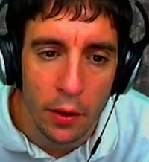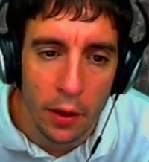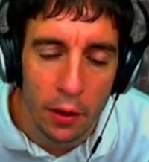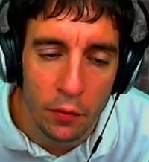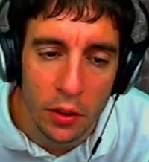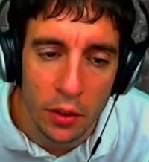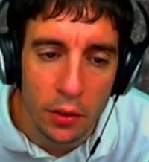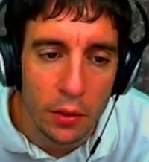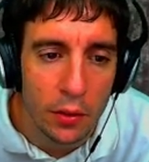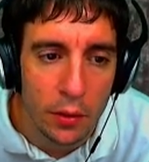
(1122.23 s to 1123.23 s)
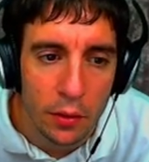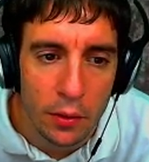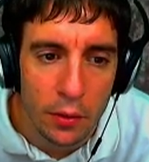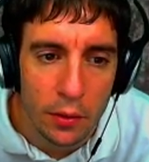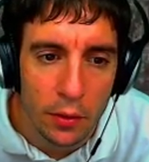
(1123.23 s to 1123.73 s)
Gonna have to
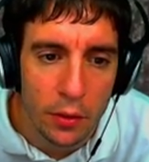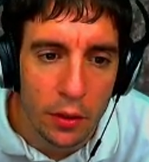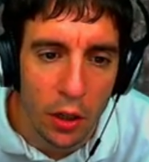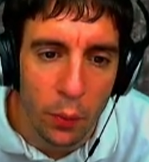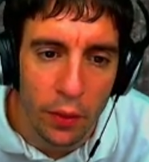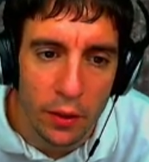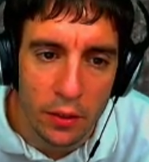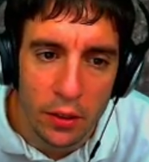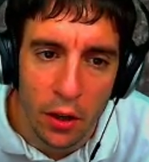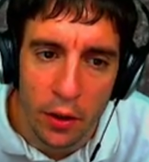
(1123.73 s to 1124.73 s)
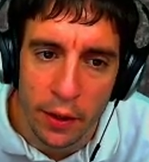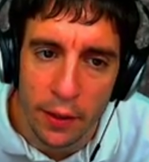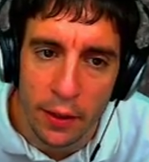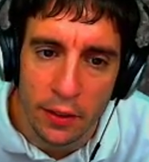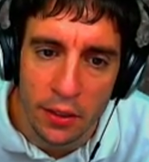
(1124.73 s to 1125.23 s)
go with a
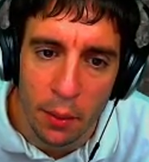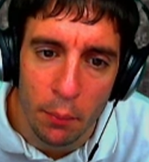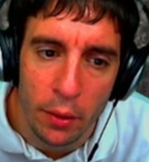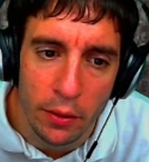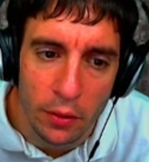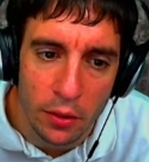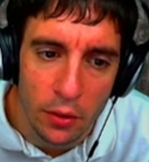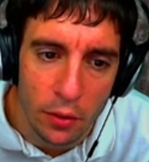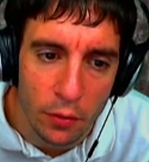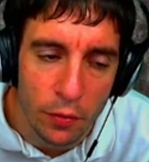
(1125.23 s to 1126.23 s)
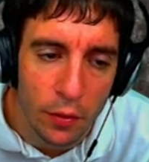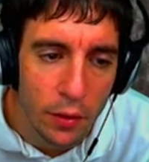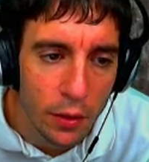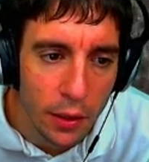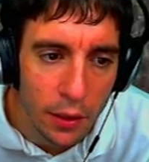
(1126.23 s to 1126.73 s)
tiny semblance of
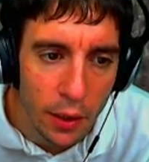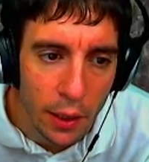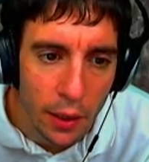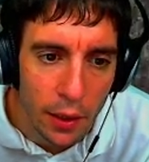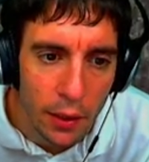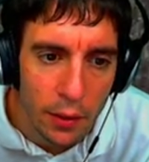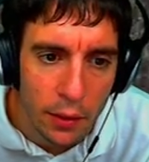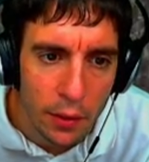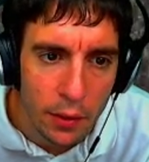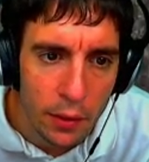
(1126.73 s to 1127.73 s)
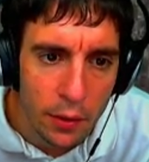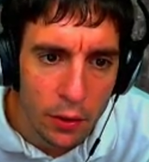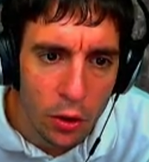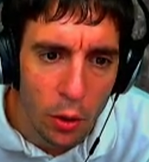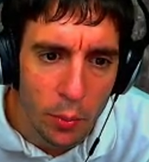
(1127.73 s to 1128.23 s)
uh,
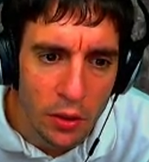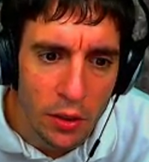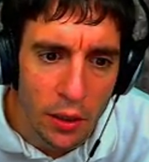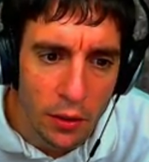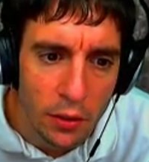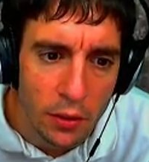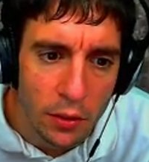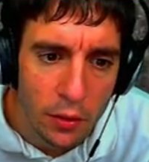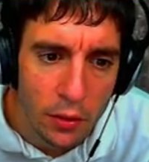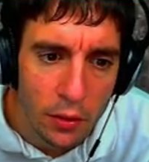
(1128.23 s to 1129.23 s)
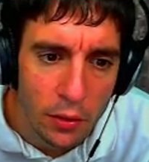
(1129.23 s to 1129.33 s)
common sense.